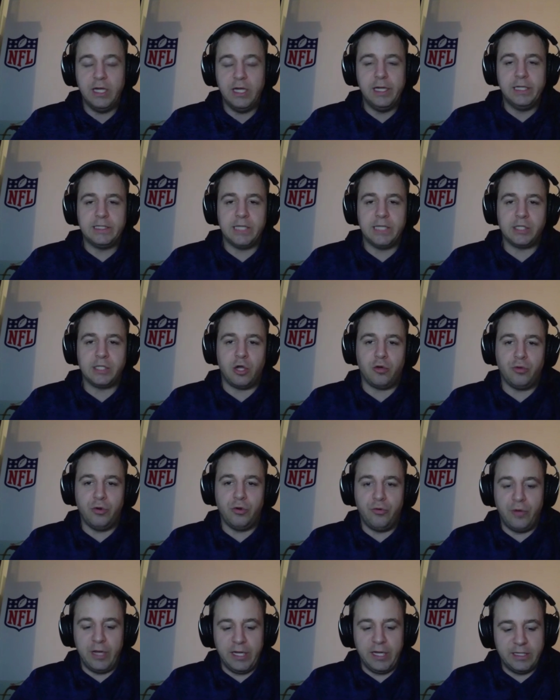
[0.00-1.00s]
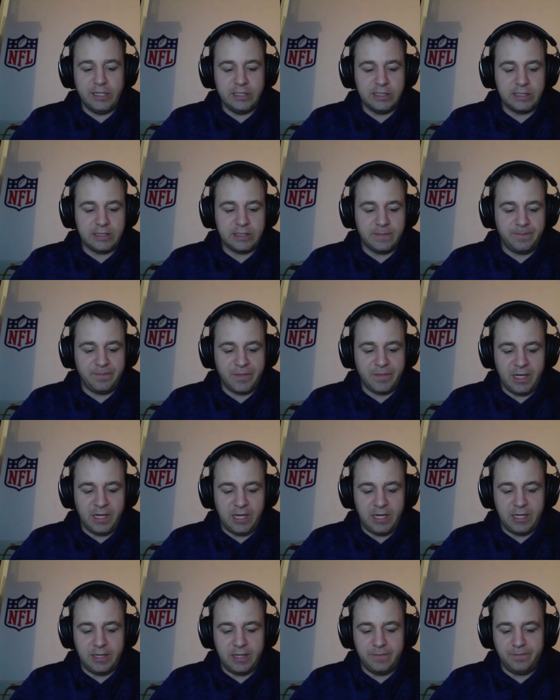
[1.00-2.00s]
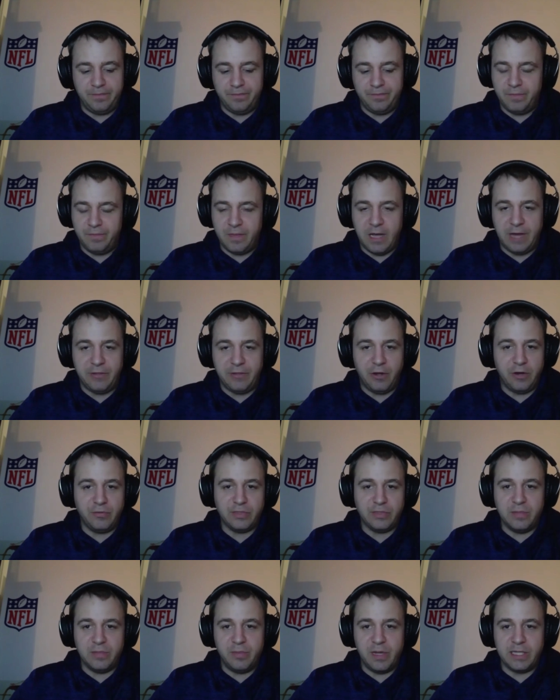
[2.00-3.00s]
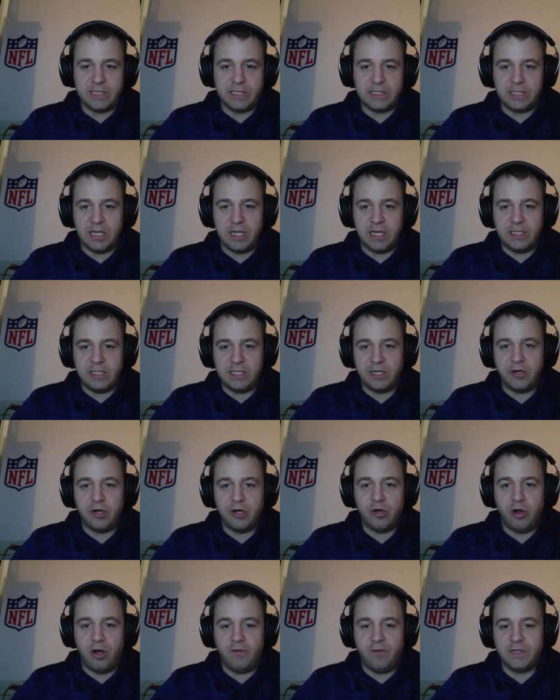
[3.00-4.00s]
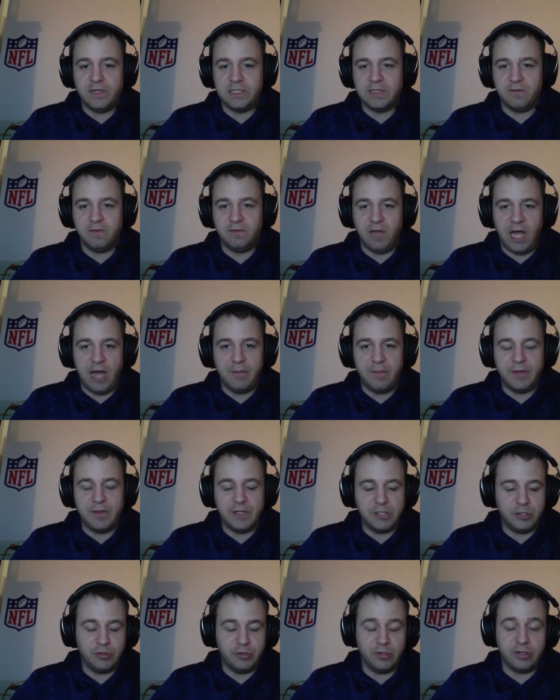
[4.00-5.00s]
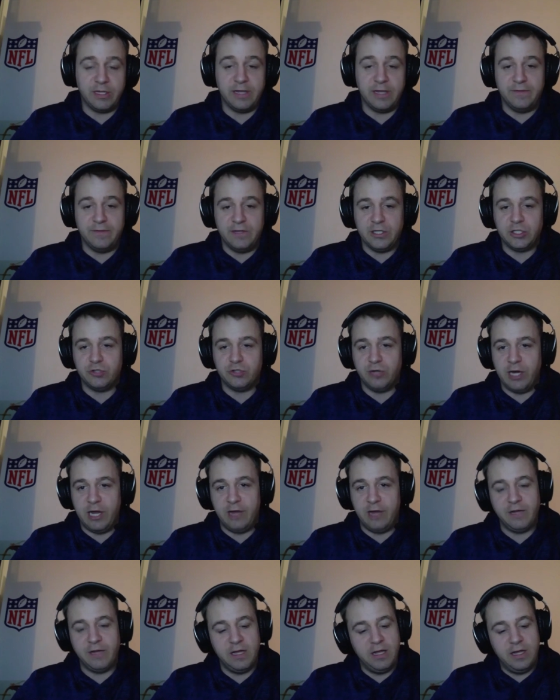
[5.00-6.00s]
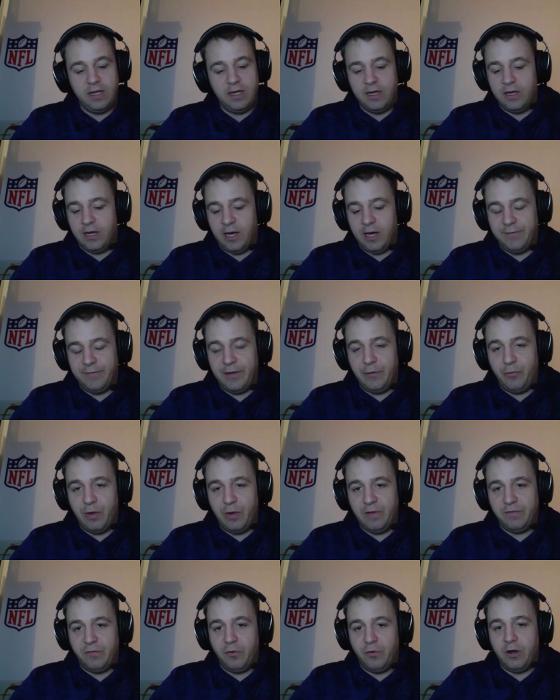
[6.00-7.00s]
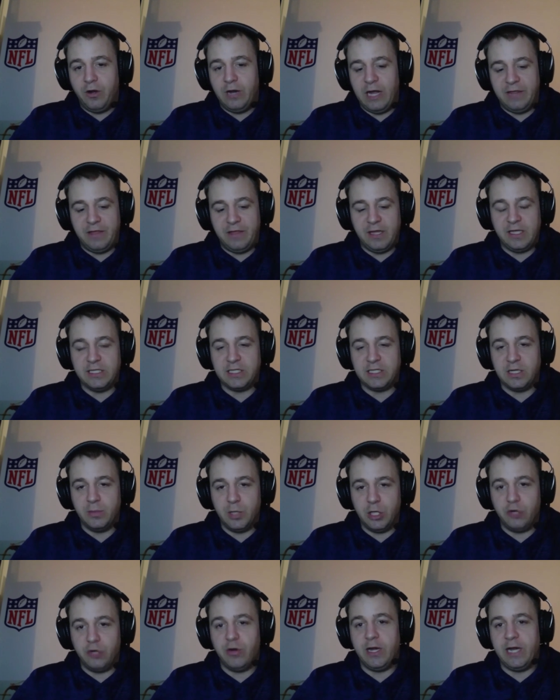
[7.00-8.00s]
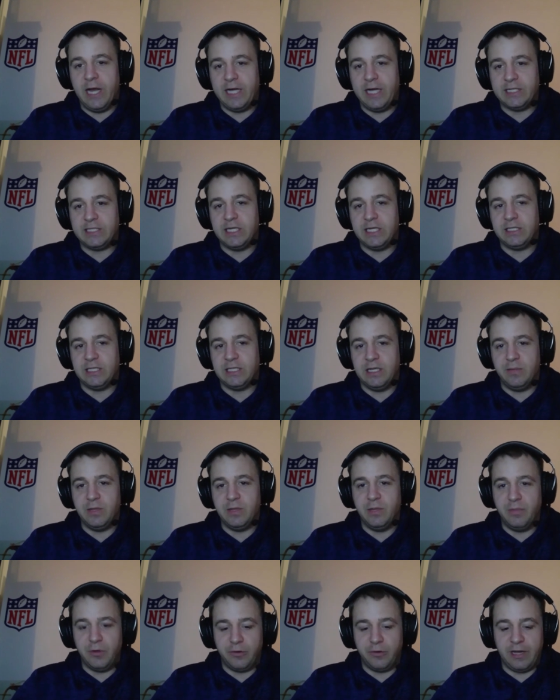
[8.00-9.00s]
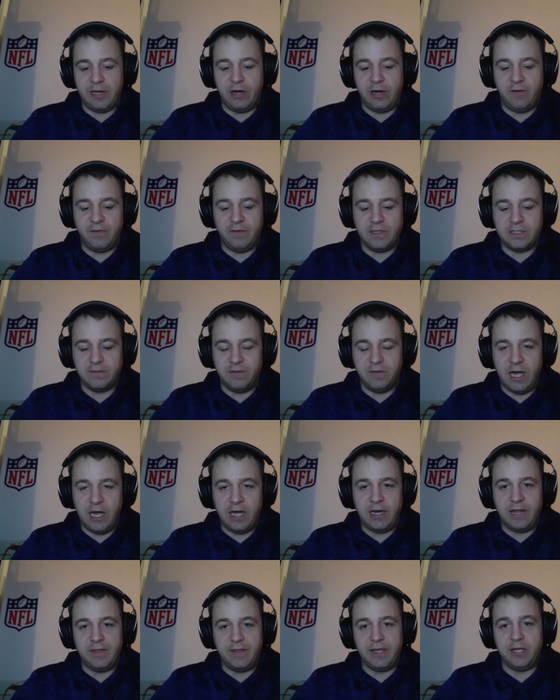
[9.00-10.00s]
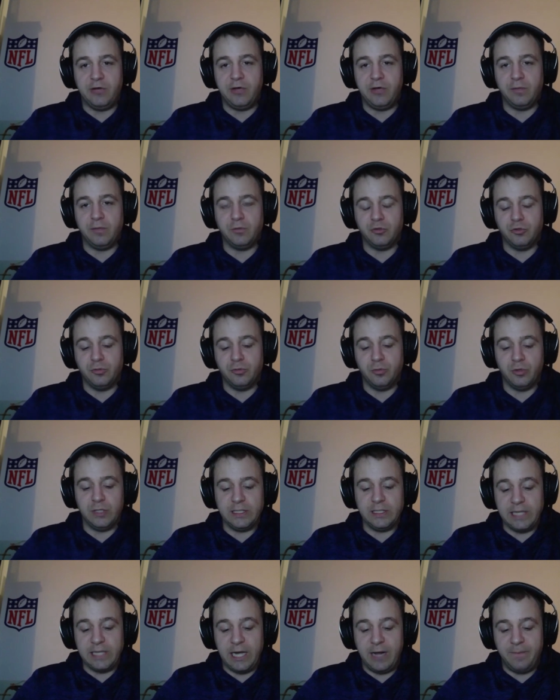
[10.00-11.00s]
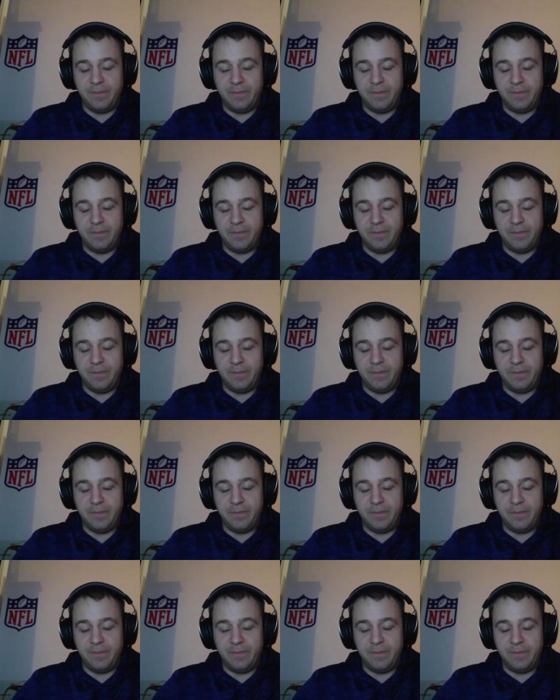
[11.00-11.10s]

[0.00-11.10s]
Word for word: Cesar Ruiz, uh, I thought he was the best uh, interior offensive lineman that you could get in this draft uh, they went for. And I think he's going to be a great asset to them in the middle of that offensive line. I think he'll help Drew Brees out.